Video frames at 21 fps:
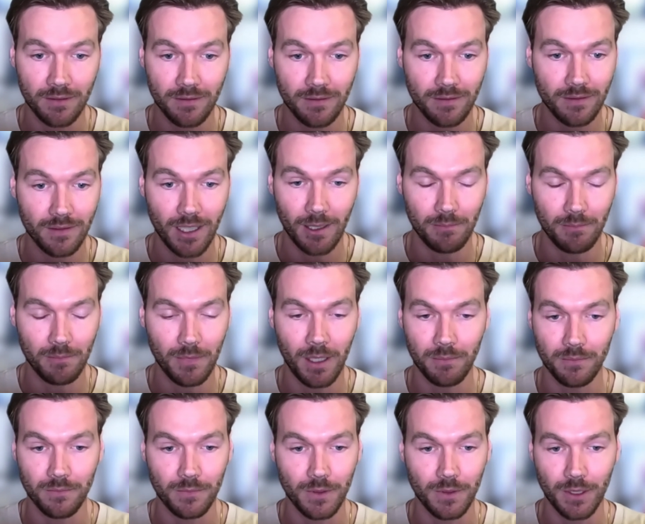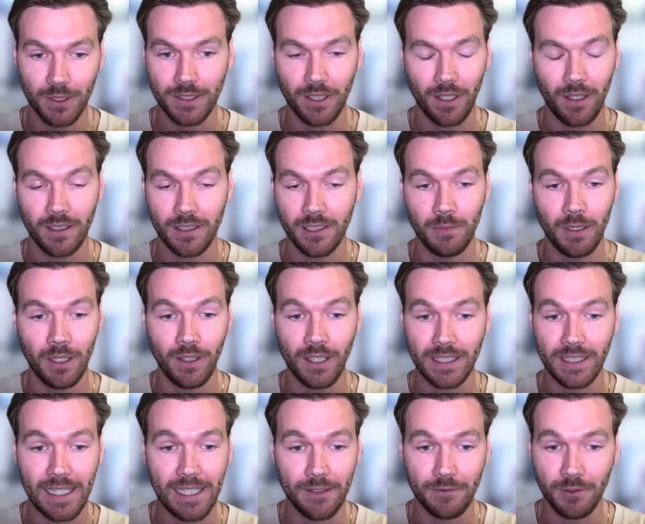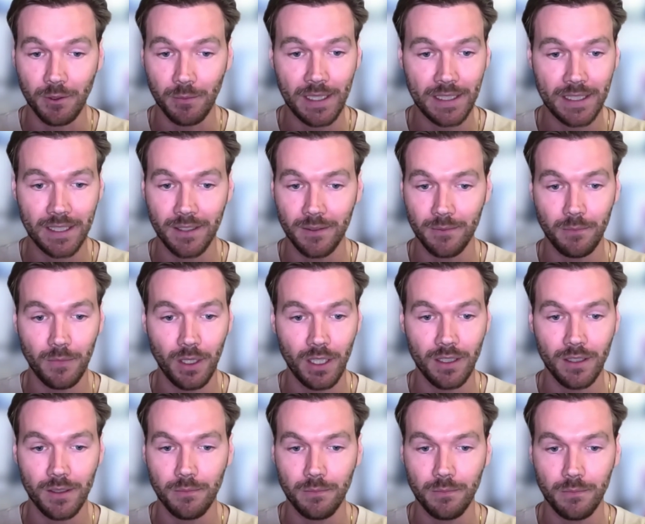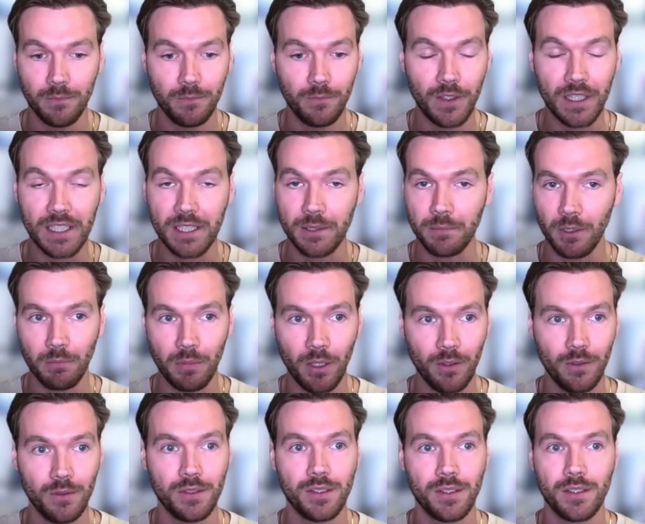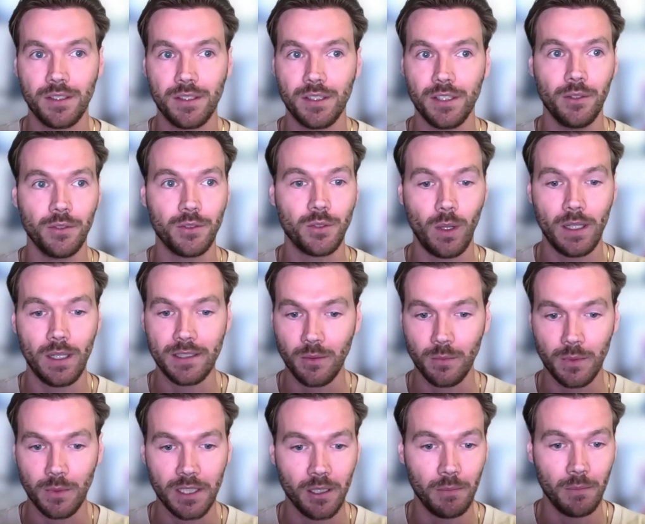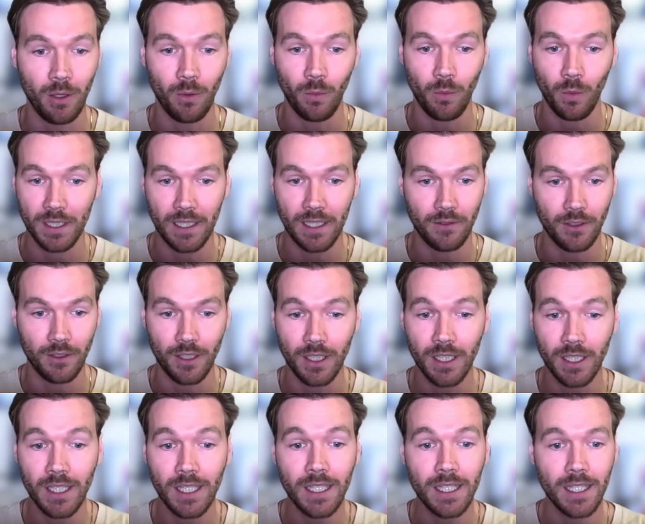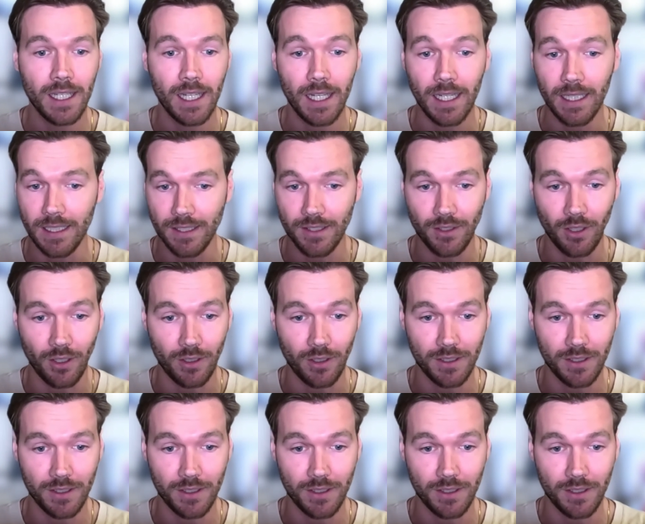I'm literally talking about like, hey, if you're making a Facebook post, twice a week about whatever, and it starts